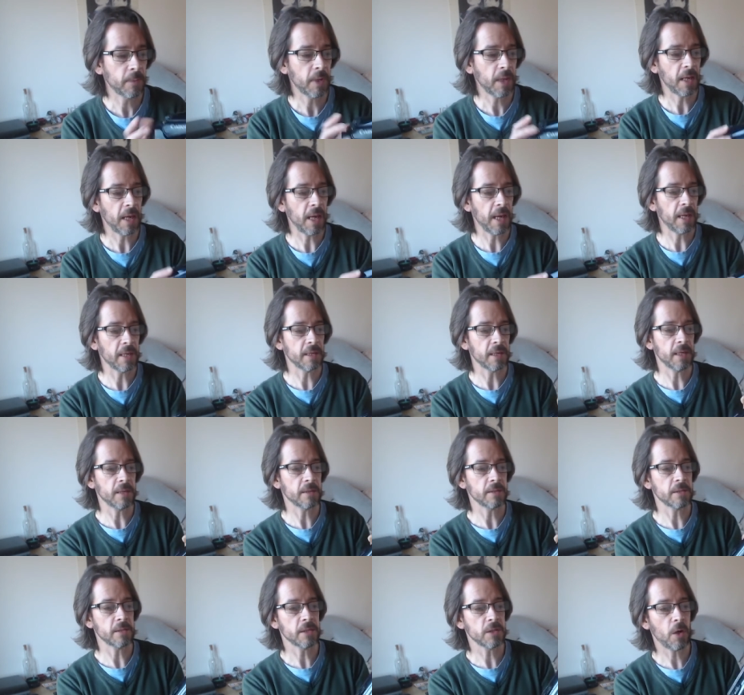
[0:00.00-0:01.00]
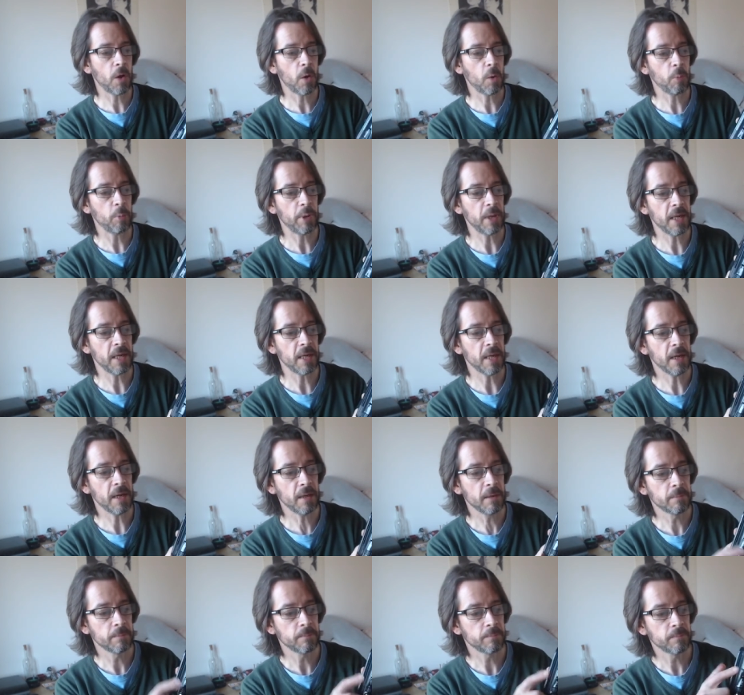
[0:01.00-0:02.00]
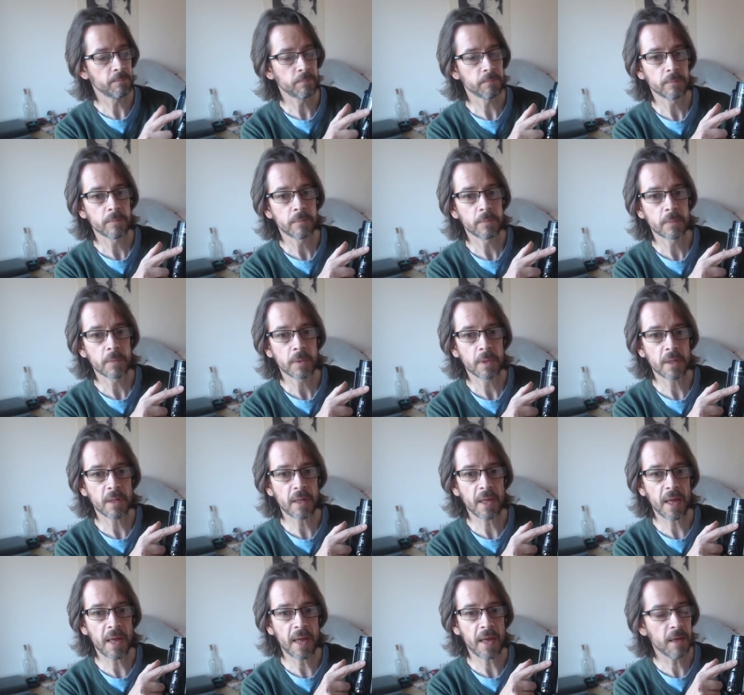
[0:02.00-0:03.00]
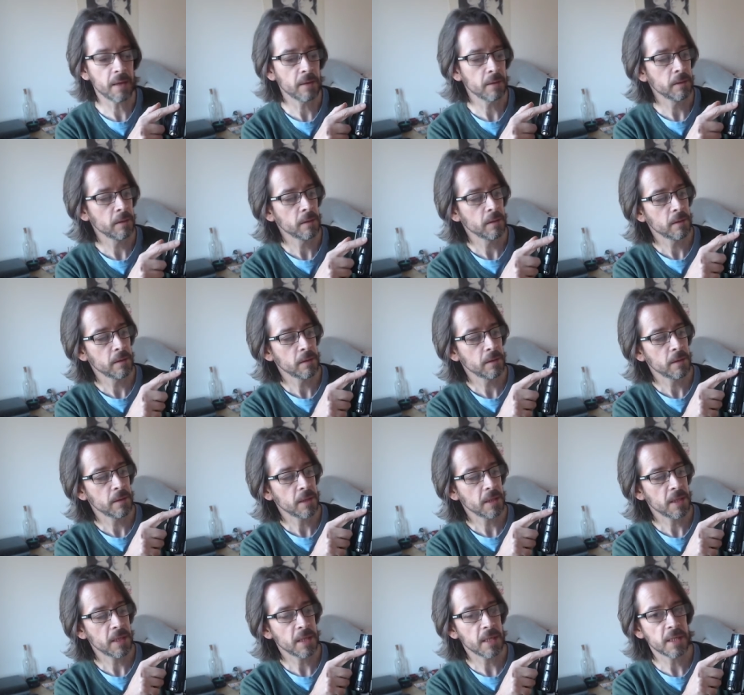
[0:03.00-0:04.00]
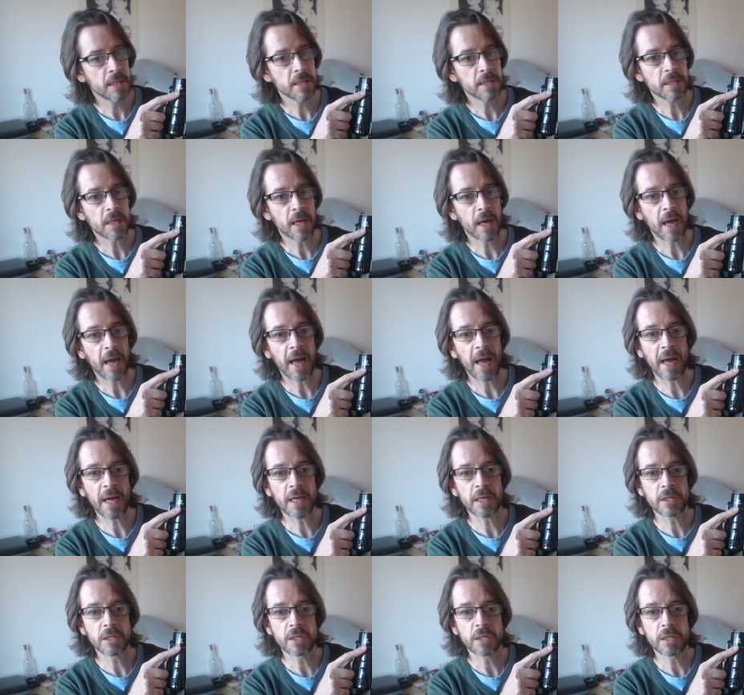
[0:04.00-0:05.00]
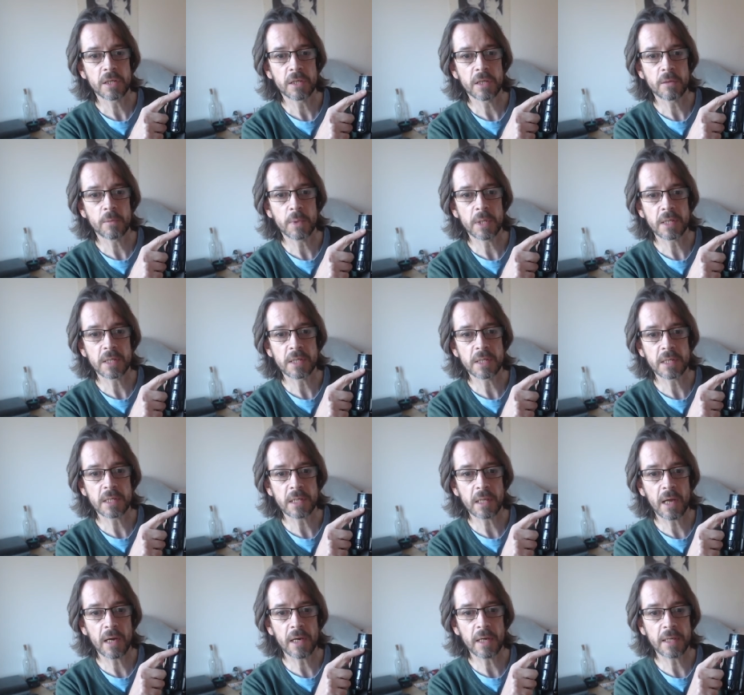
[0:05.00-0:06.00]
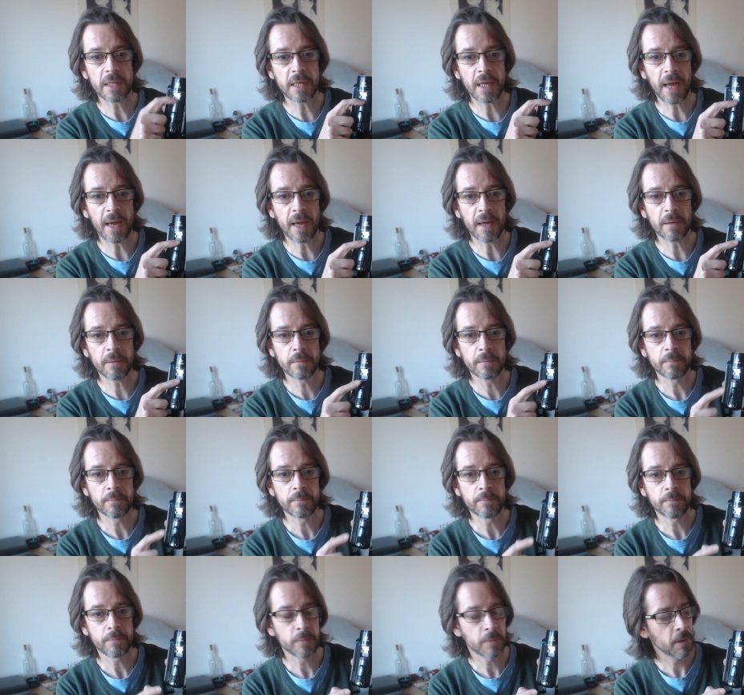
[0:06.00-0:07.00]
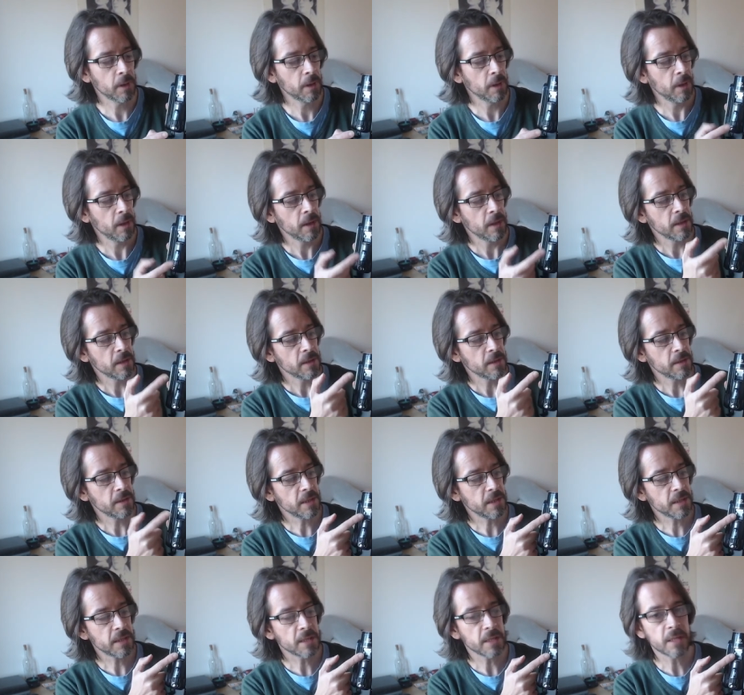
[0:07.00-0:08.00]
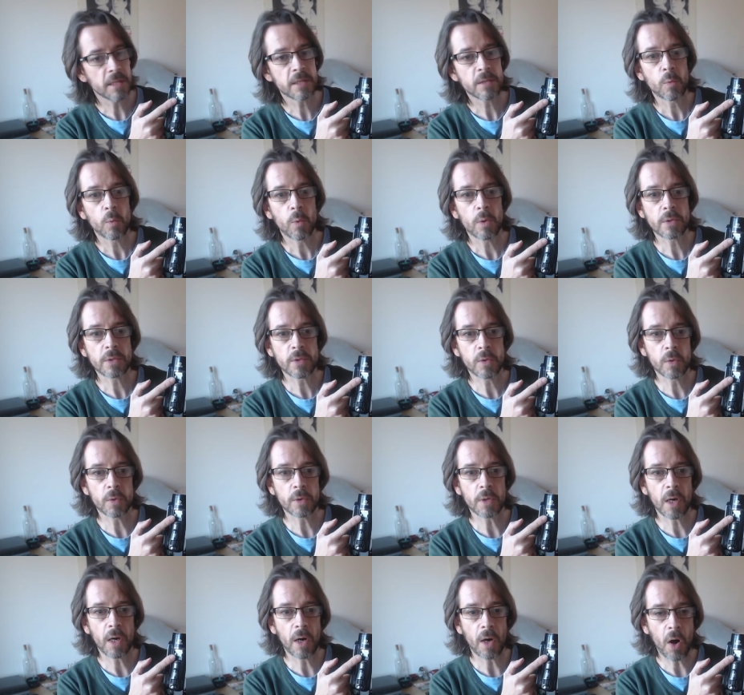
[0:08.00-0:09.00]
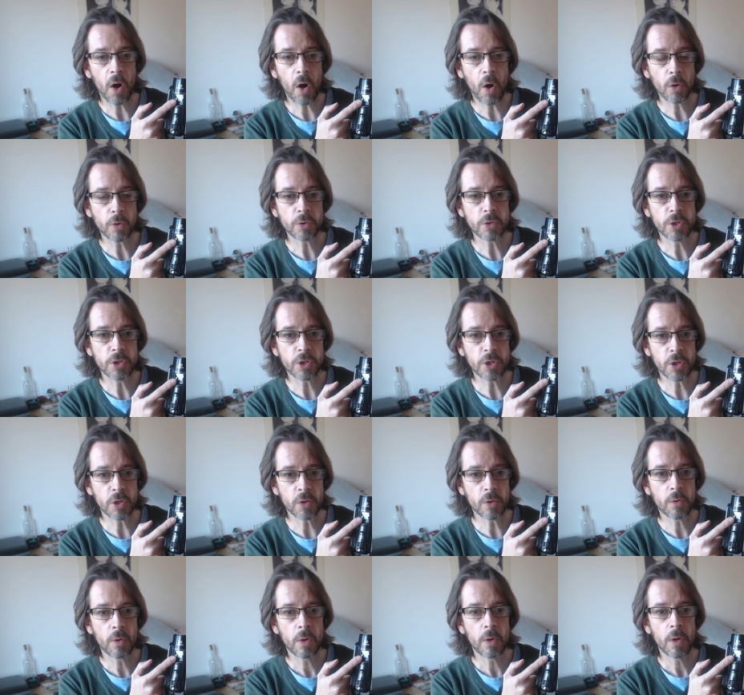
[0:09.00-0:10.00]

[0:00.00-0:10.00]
And at the top here, there is a hatch that we can slide down. This is what's called our hot shoe